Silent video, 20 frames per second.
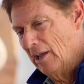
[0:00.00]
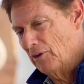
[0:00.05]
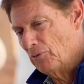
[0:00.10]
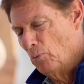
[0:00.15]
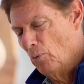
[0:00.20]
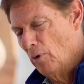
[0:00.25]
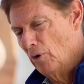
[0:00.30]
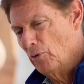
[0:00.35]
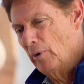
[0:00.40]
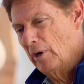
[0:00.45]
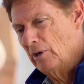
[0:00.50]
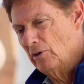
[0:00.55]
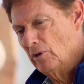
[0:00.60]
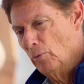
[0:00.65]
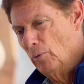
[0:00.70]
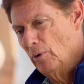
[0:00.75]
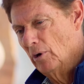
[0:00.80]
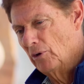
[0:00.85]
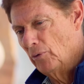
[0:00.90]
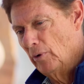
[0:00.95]
that's one
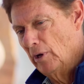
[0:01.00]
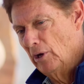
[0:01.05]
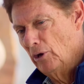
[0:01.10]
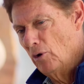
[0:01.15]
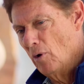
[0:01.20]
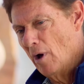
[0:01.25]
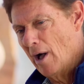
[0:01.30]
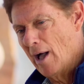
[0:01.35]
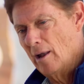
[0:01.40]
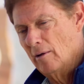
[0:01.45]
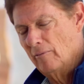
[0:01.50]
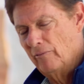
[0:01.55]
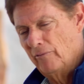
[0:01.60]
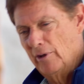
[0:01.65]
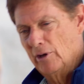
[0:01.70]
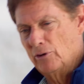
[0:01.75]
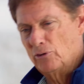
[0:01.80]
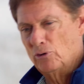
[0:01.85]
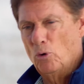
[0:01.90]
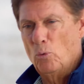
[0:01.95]
reason that Realtree and New Holland
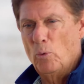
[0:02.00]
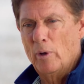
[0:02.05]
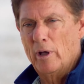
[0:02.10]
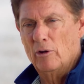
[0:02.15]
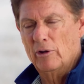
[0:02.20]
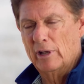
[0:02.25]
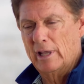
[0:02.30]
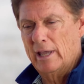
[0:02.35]
fit so well